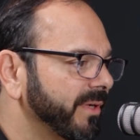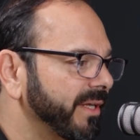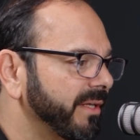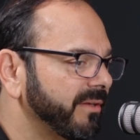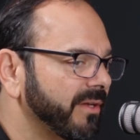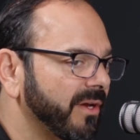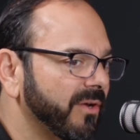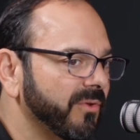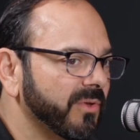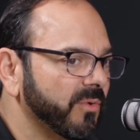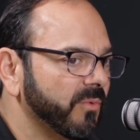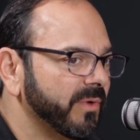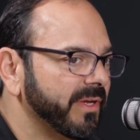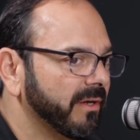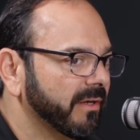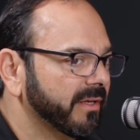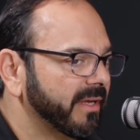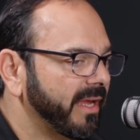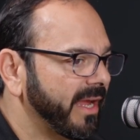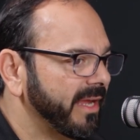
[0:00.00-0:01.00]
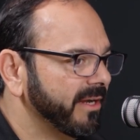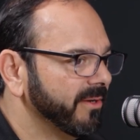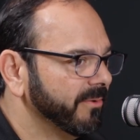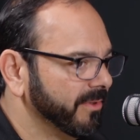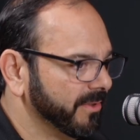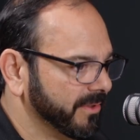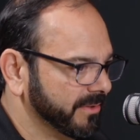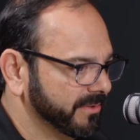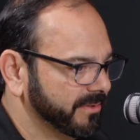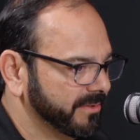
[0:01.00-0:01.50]
know that we are
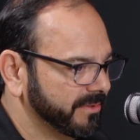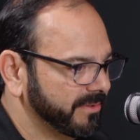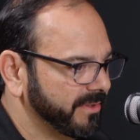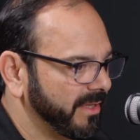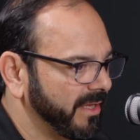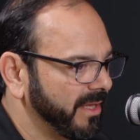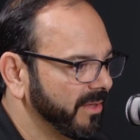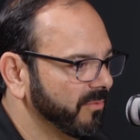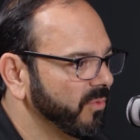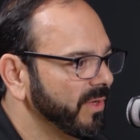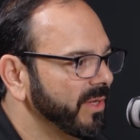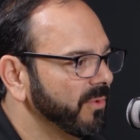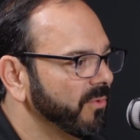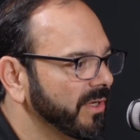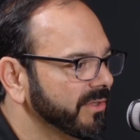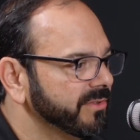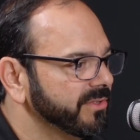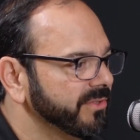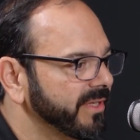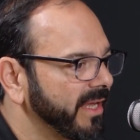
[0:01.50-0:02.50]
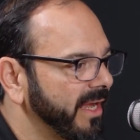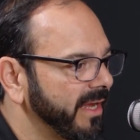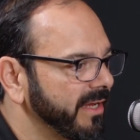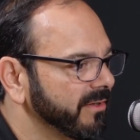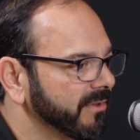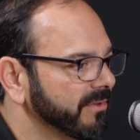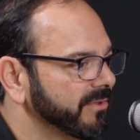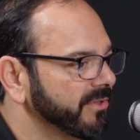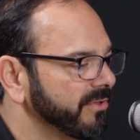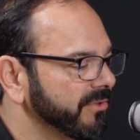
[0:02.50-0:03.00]
caterers, and we want to
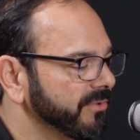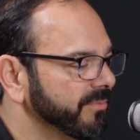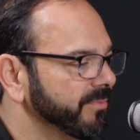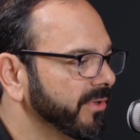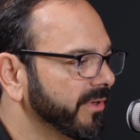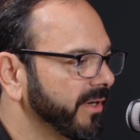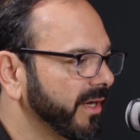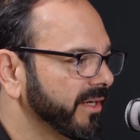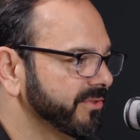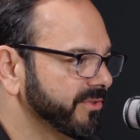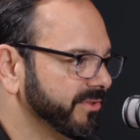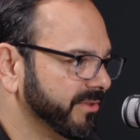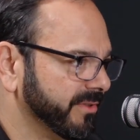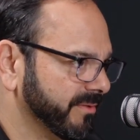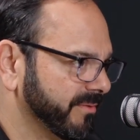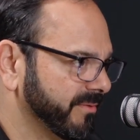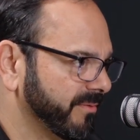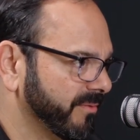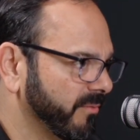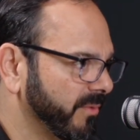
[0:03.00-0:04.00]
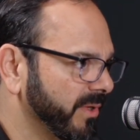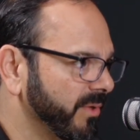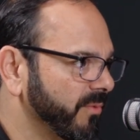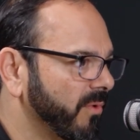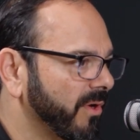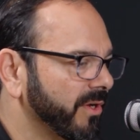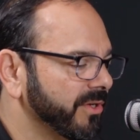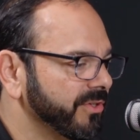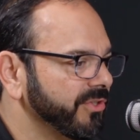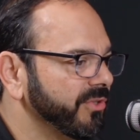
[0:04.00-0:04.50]
cater to production. We
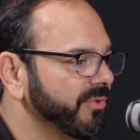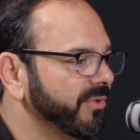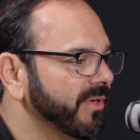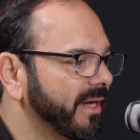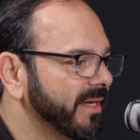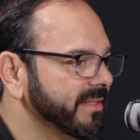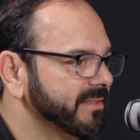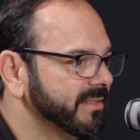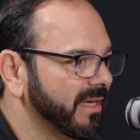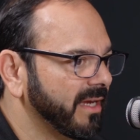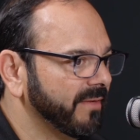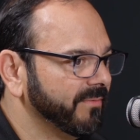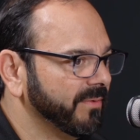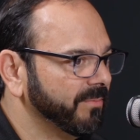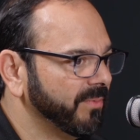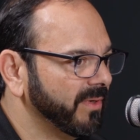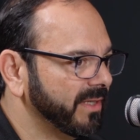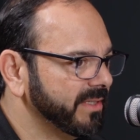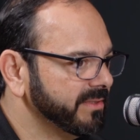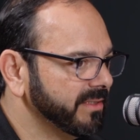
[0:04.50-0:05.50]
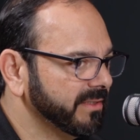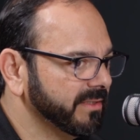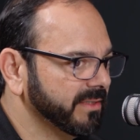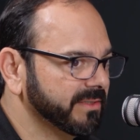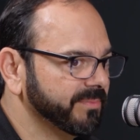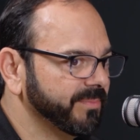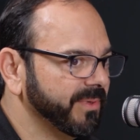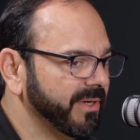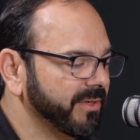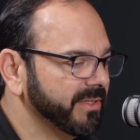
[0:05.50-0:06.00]
want you guys to have a pleasant
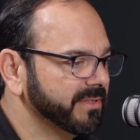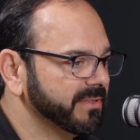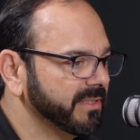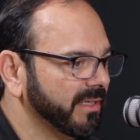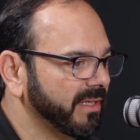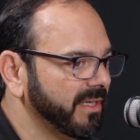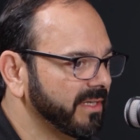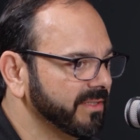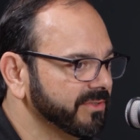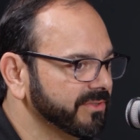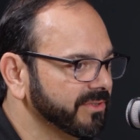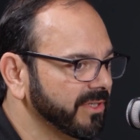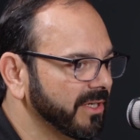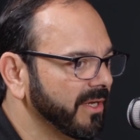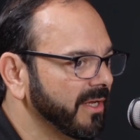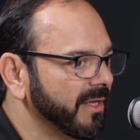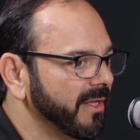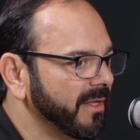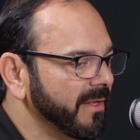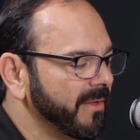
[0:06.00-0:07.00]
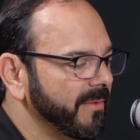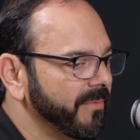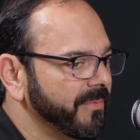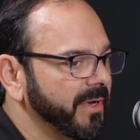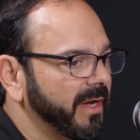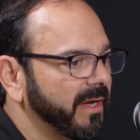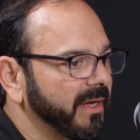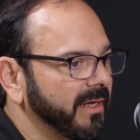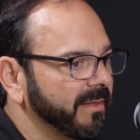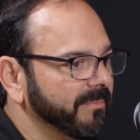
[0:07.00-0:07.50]
experience at lunch.
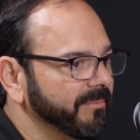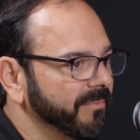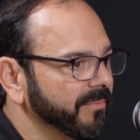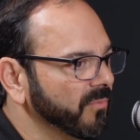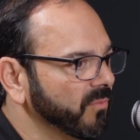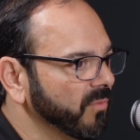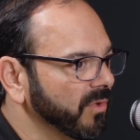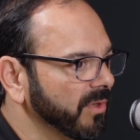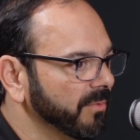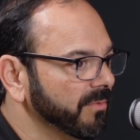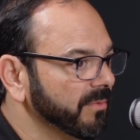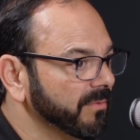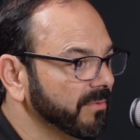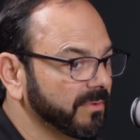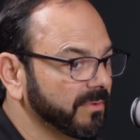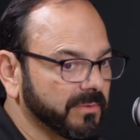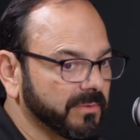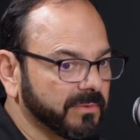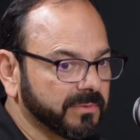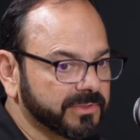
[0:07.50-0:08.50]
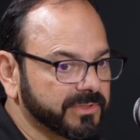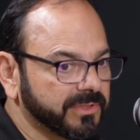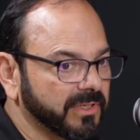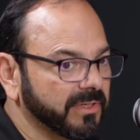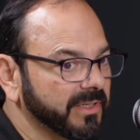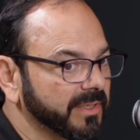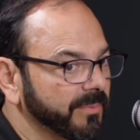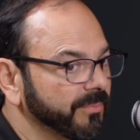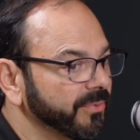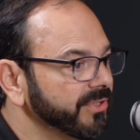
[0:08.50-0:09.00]
We're
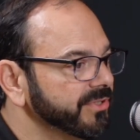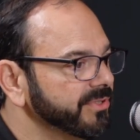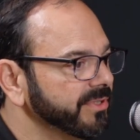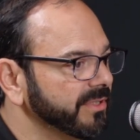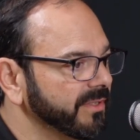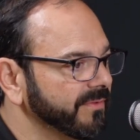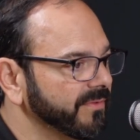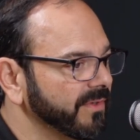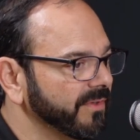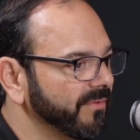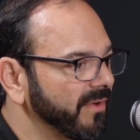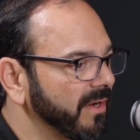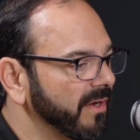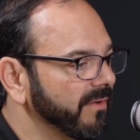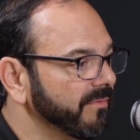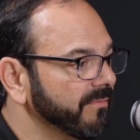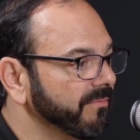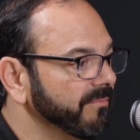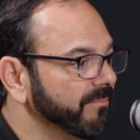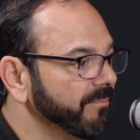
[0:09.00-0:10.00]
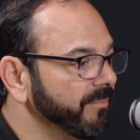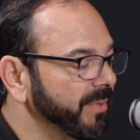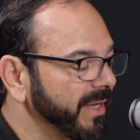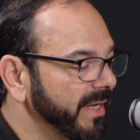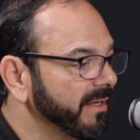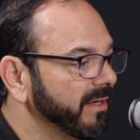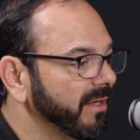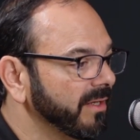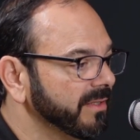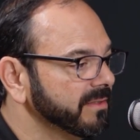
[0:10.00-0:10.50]
certainly appreciative of
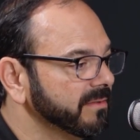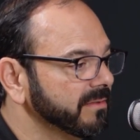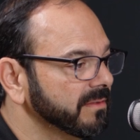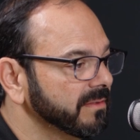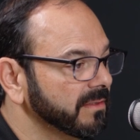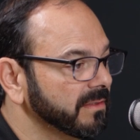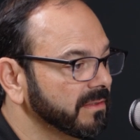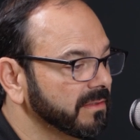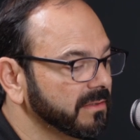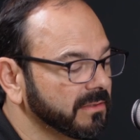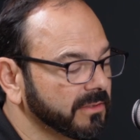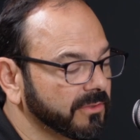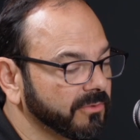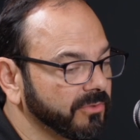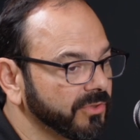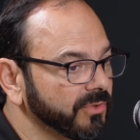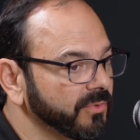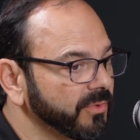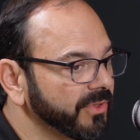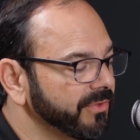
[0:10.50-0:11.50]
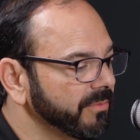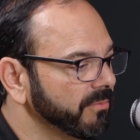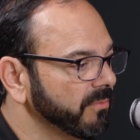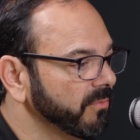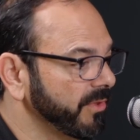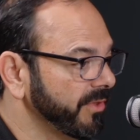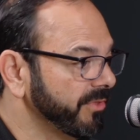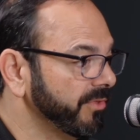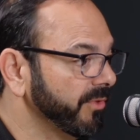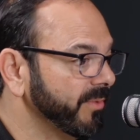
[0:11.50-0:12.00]
being on the crew
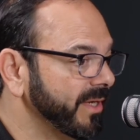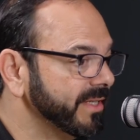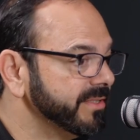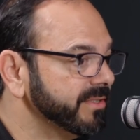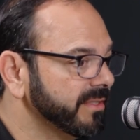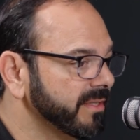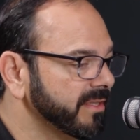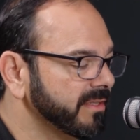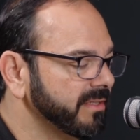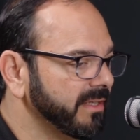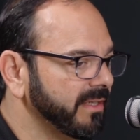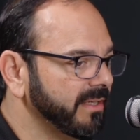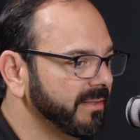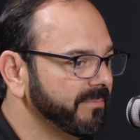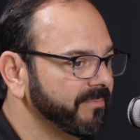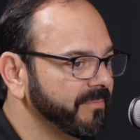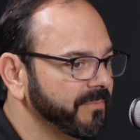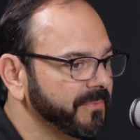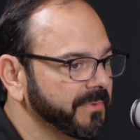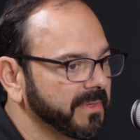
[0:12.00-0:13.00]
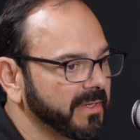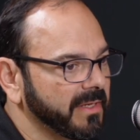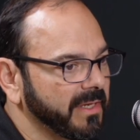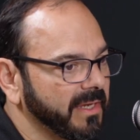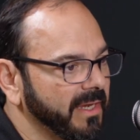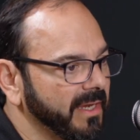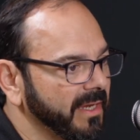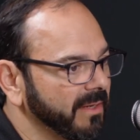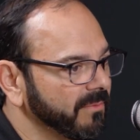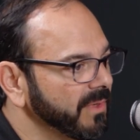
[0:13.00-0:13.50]
with the rest of the team,
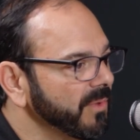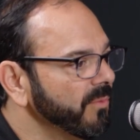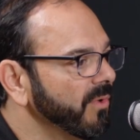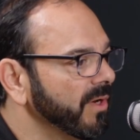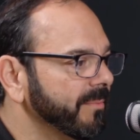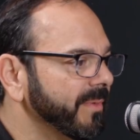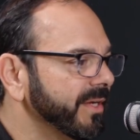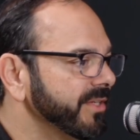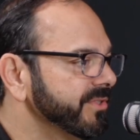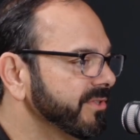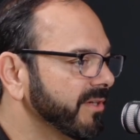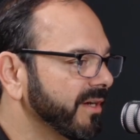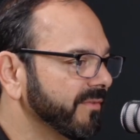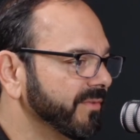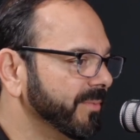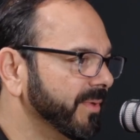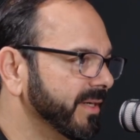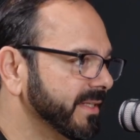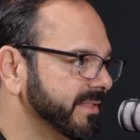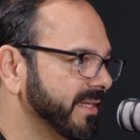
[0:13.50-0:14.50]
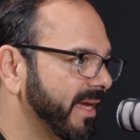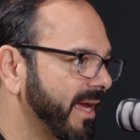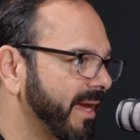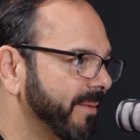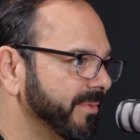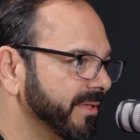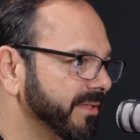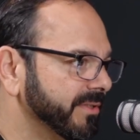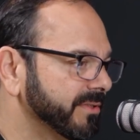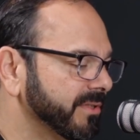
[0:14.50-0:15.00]
and we want to make sure everybody's
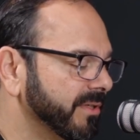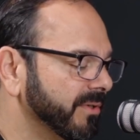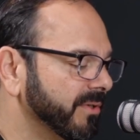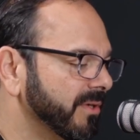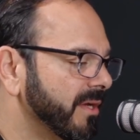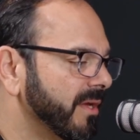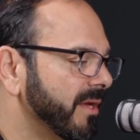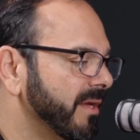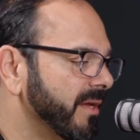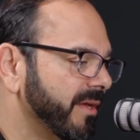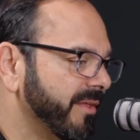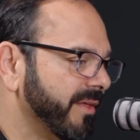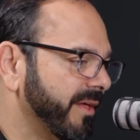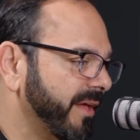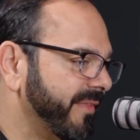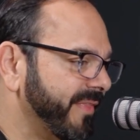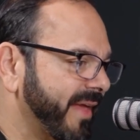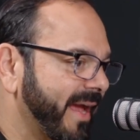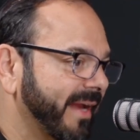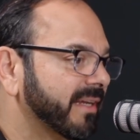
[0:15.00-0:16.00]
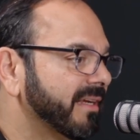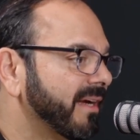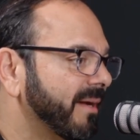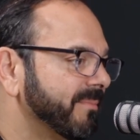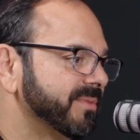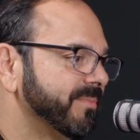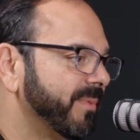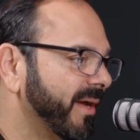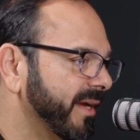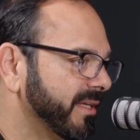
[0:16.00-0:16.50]
happy. So, and that
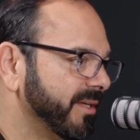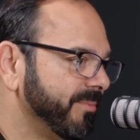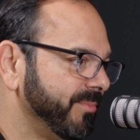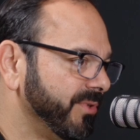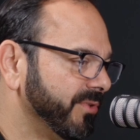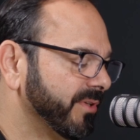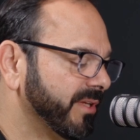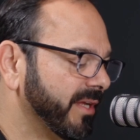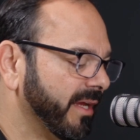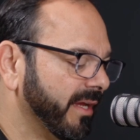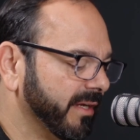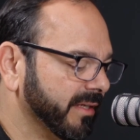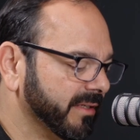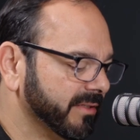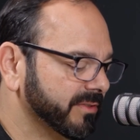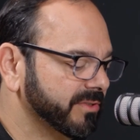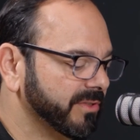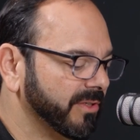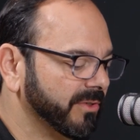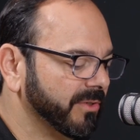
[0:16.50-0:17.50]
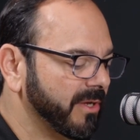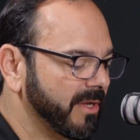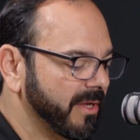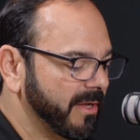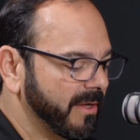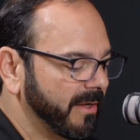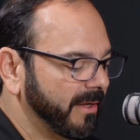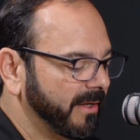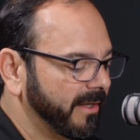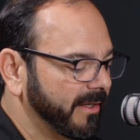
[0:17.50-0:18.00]
comes by communicating. So
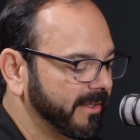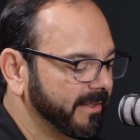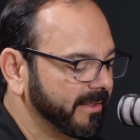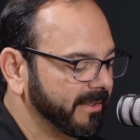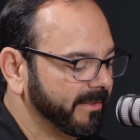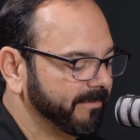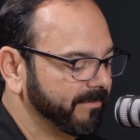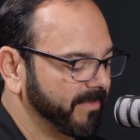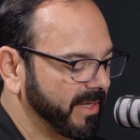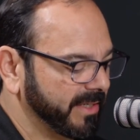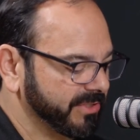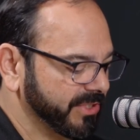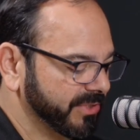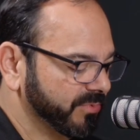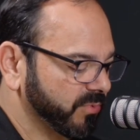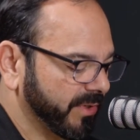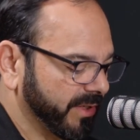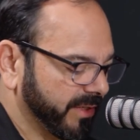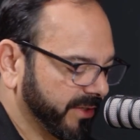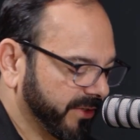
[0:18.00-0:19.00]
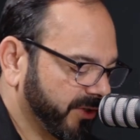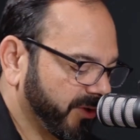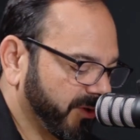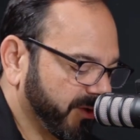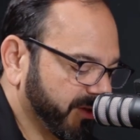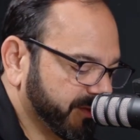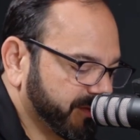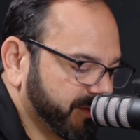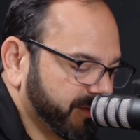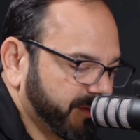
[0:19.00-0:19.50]
I just want to
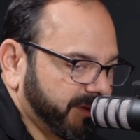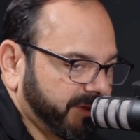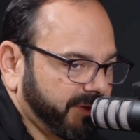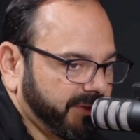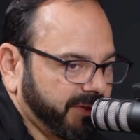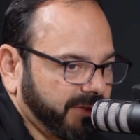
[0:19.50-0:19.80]
encourage